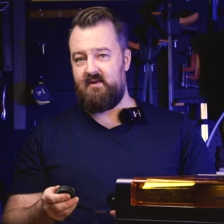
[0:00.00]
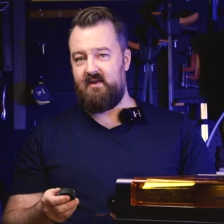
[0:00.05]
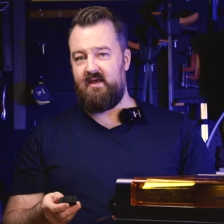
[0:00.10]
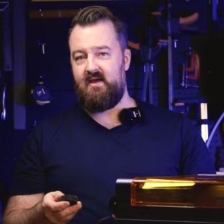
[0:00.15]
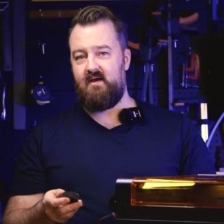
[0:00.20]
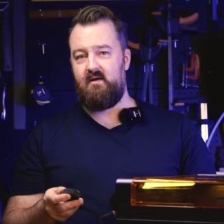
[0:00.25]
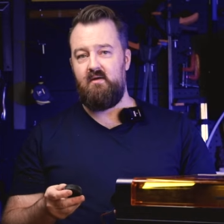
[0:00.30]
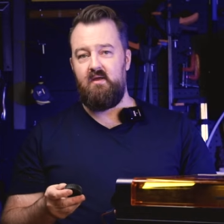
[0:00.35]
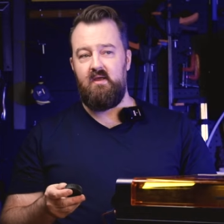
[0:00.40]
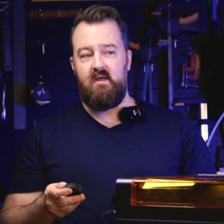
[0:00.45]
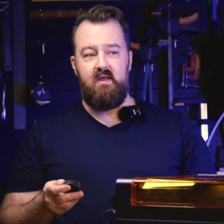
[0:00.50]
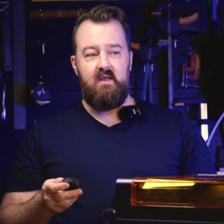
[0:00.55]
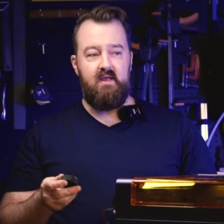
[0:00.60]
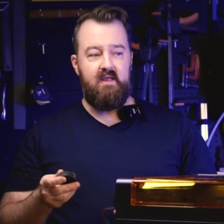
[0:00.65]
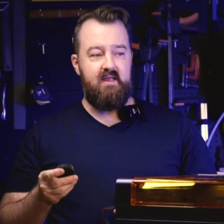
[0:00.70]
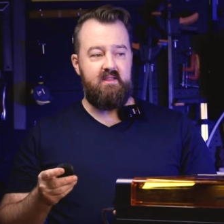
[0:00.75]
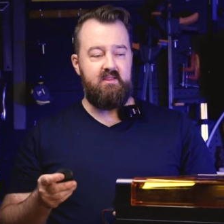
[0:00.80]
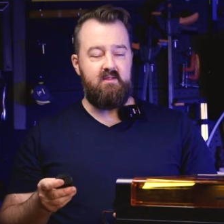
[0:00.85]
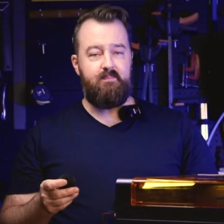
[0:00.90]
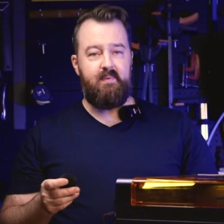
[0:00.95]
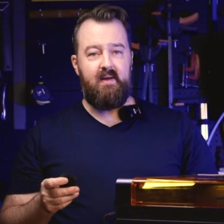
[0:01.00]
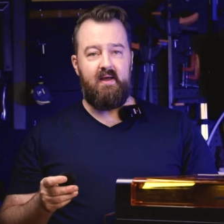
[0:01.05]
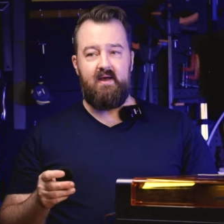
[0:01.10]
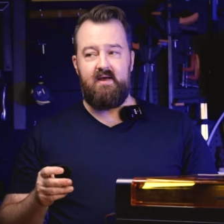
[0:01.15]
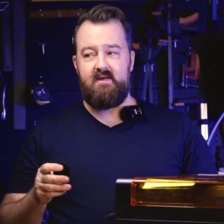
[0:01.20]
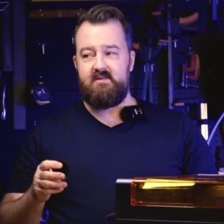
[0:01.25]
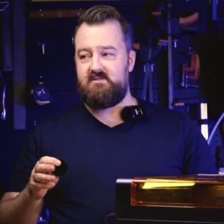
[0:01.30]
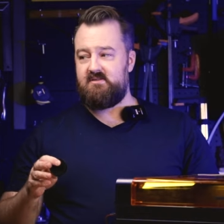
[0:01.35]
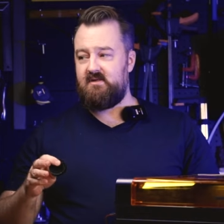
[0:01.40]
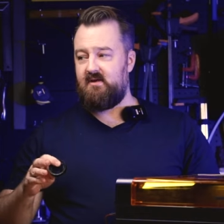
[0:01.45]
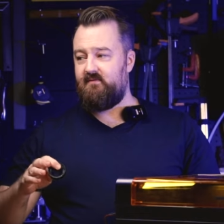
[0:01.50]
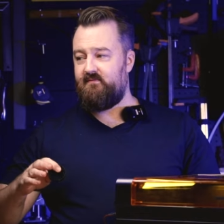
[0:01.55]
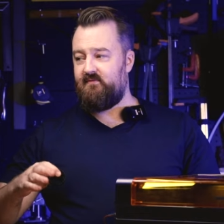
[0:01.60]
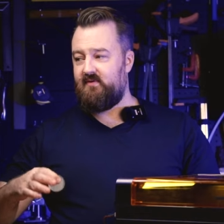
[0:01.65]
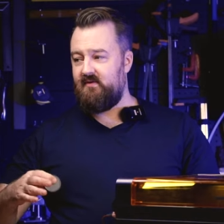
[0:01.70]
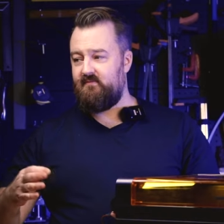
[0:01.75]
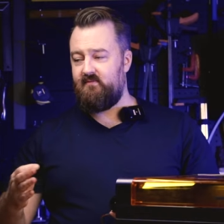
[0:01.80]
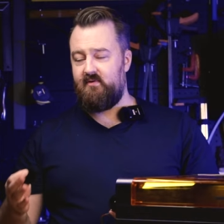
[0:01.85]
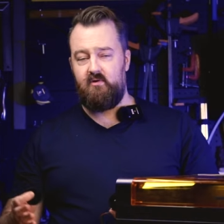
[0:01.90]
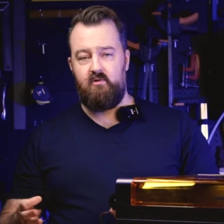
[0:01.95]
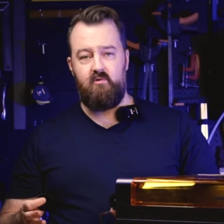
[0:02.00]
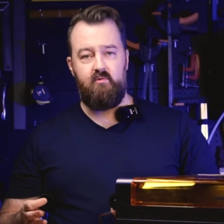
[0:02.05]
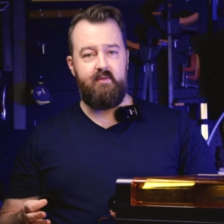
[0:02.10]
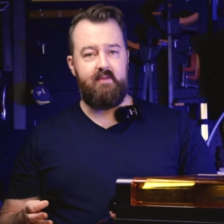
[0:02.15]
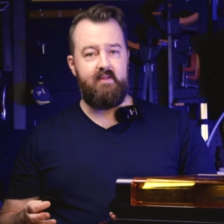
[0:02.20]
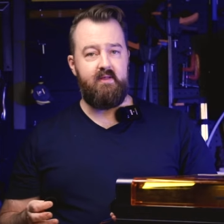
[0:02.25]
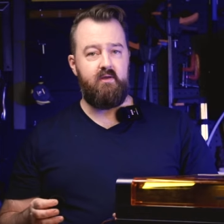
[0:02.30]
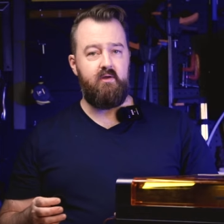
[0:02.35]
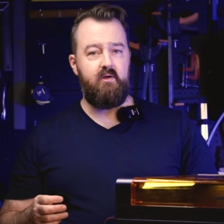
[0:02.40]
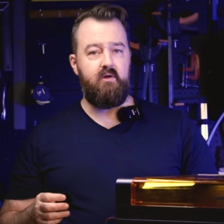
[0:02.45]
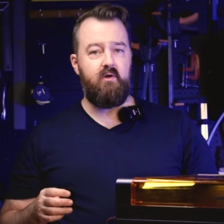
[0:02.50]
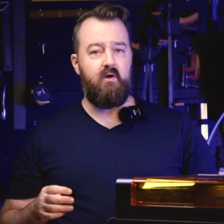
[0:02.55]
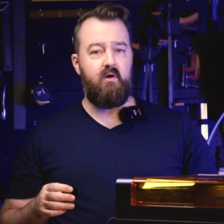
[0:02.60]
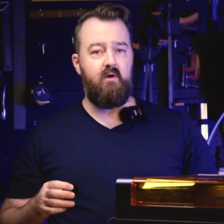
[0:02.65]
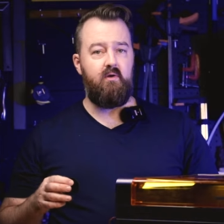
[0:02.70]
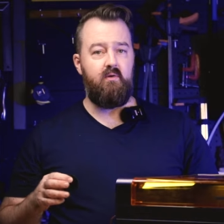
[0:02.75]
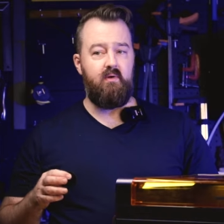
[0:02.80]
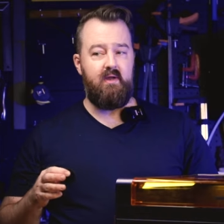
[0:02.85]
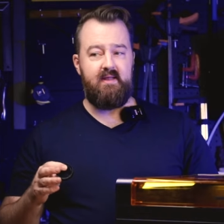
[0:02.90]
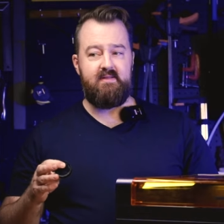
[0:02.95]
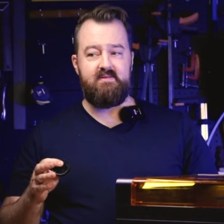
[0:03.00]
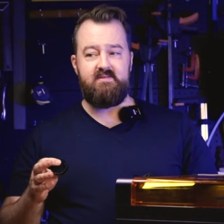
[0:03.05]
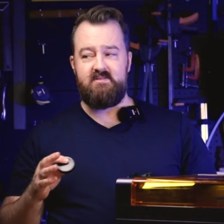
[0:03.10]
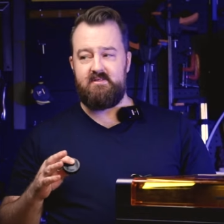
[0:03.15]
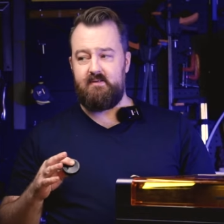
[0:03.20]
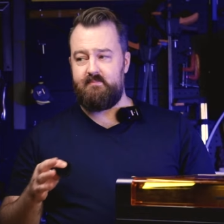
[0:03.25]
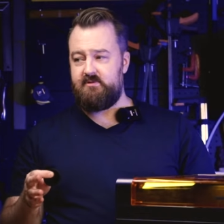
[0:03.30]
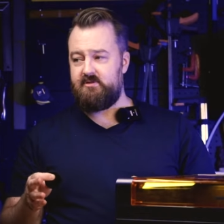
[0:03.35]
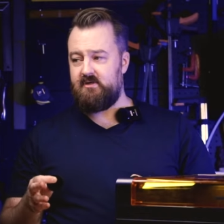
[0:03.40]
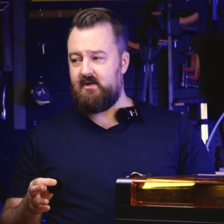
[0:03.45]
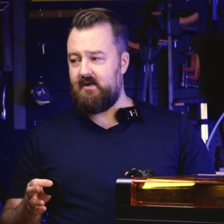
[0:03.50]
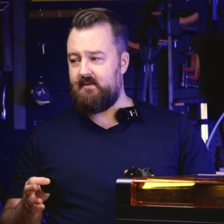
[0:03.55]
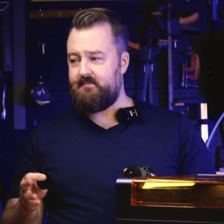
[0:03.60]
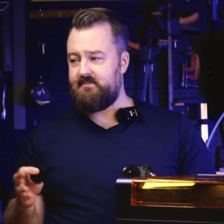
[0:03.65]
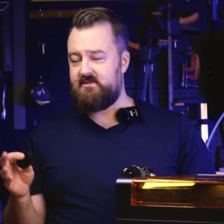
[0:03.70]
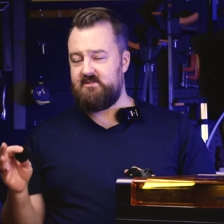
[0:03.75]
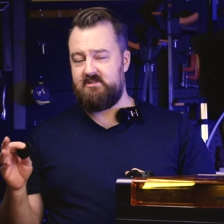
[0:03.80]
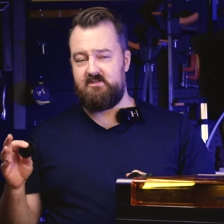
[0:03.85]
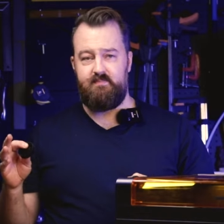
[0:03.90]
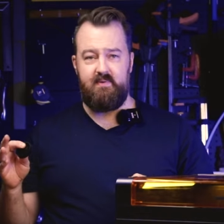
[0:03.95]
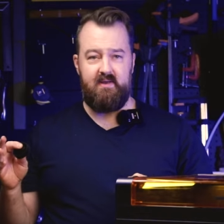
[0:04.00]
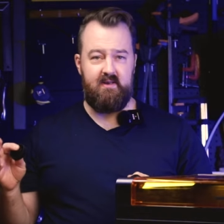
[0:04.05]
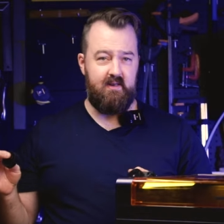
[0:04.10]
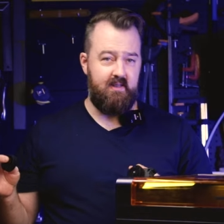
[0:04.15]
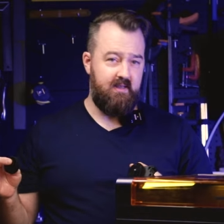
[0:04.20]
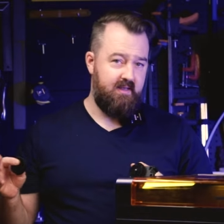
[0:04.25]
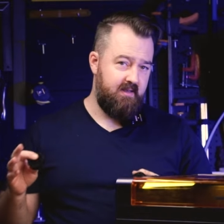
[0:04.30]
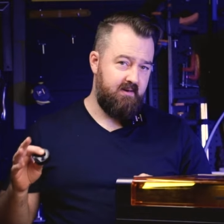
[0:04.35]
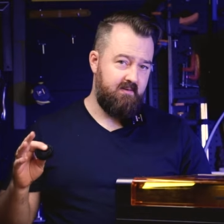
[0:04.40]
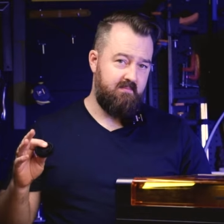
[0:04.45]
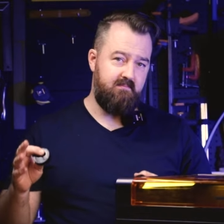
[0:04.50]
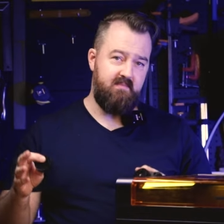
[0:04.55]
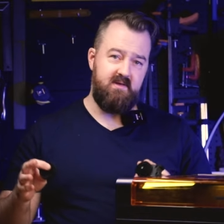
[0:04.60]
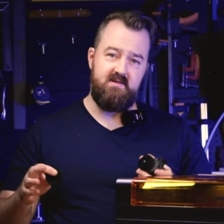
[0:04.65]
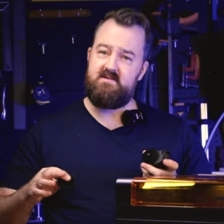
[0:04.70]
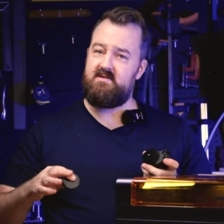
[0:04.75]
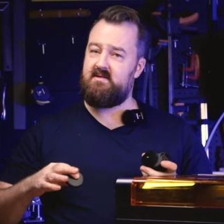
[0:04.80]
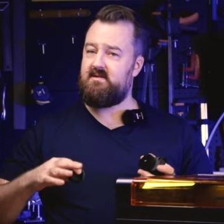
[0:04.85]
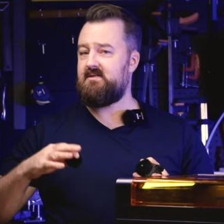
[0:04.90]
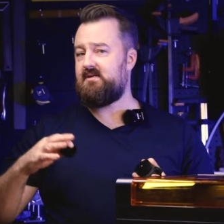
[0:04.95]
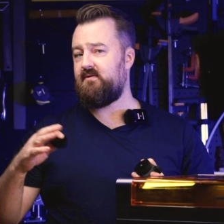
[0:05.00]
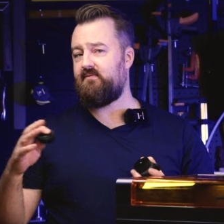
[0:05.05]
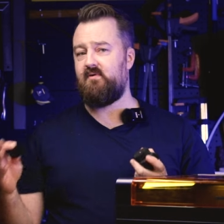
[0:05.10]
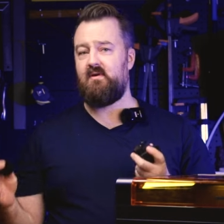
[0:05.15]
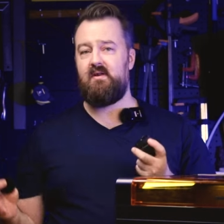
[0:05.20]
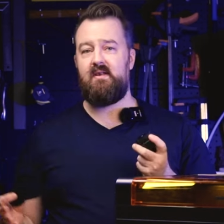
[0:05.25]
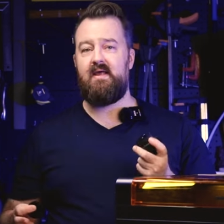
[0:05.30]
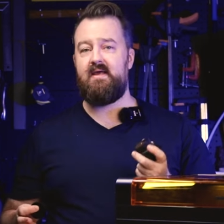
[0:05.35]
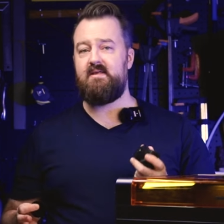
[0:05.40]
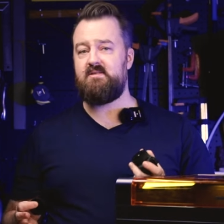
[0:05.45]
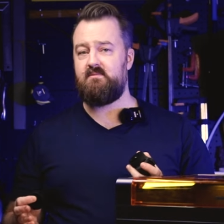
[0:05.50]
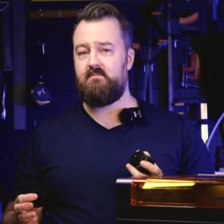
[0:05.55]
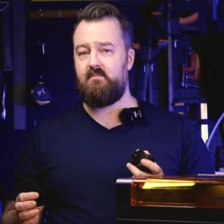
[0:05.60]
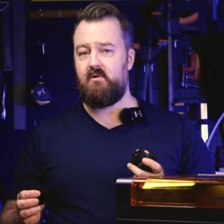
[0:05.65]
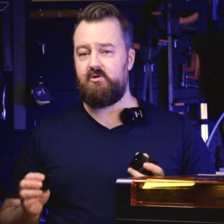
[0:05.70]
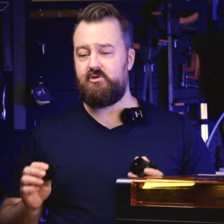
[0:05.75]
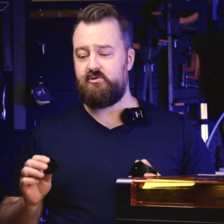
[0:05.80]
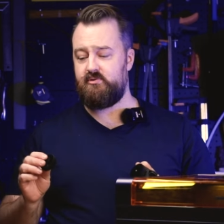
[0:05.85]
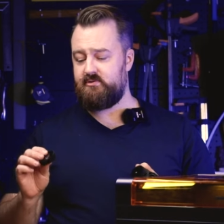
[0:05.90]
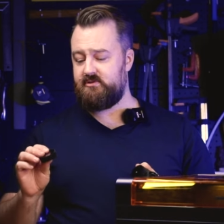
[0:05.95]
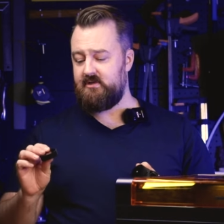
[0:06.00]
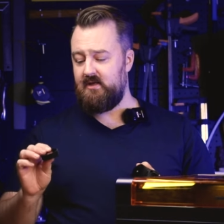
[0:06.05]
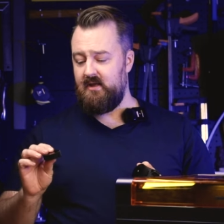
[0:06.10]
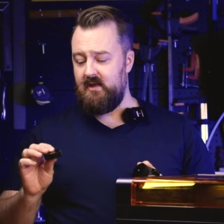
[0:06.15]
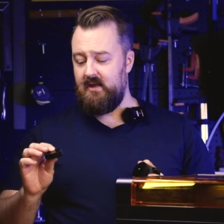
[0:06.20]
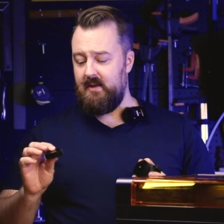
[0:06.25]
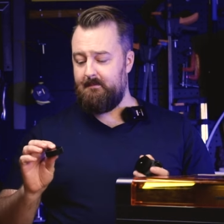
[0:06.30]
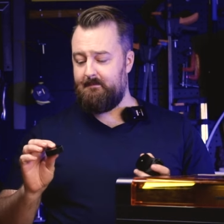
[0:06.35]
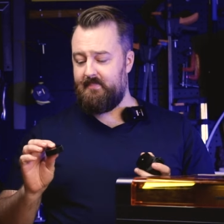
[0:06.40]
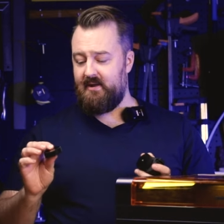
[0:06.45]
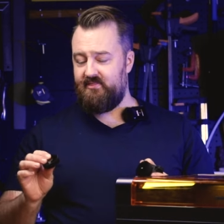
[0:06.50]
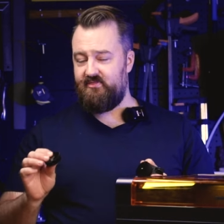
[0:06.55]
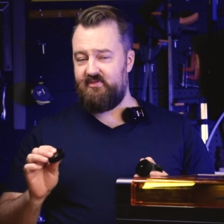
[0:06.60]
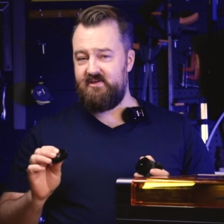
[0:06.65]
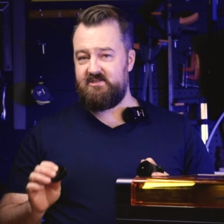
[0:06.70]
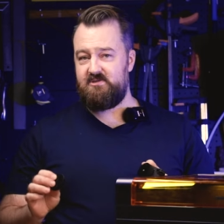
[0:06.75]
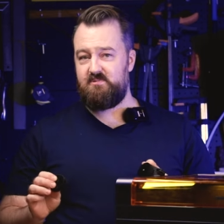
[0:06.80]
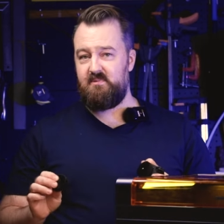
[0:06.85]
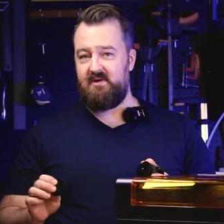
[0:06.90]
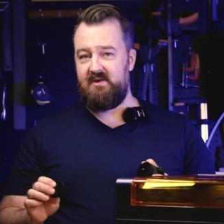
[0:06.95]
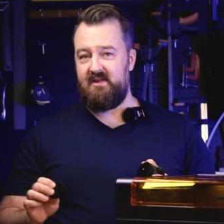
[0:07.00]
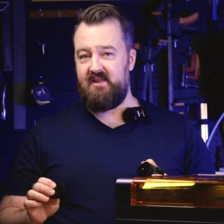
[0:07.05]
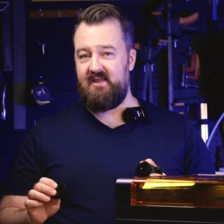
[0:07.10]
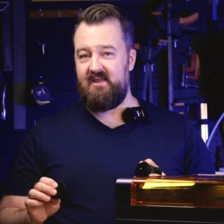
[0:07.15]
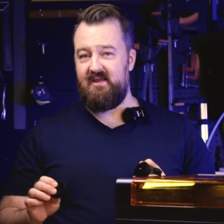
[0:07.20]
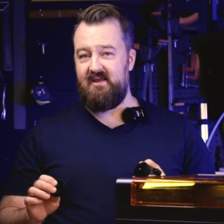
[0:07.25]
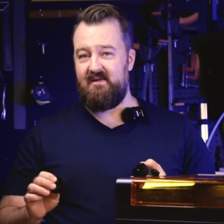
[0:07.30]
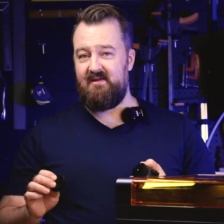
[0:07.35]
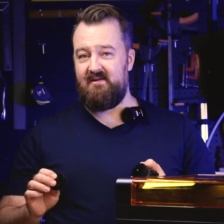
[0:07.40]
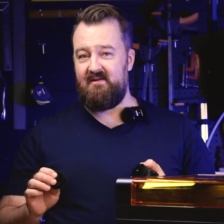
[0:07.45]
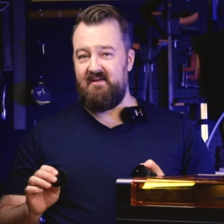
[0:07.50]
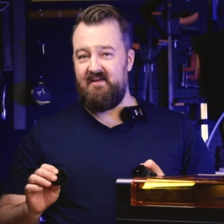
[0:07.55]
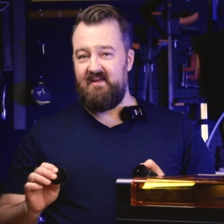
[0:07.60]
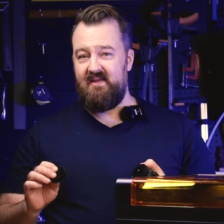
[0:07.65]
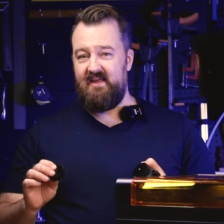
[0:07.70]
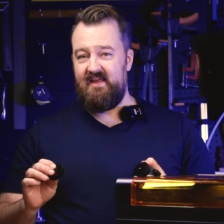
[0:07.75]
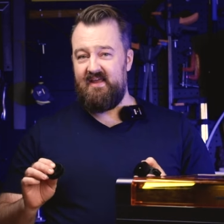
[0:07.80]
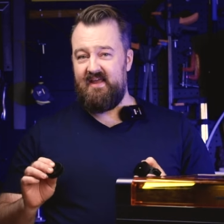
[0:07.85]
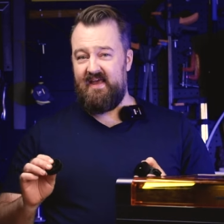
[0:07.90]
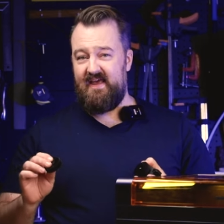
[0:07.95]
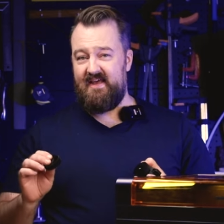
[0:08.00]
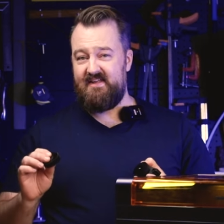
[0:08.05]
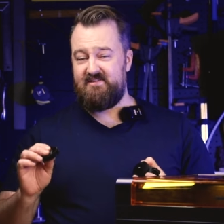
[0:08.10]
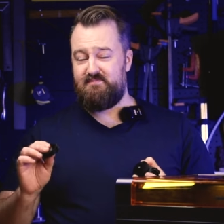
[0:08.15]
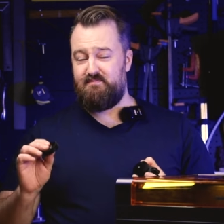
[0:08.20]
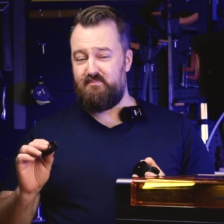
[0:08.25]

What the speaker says: Now, in the past, I've given acrylic a go, and sometimes it's been hit and miss in different laser modules, but this one here has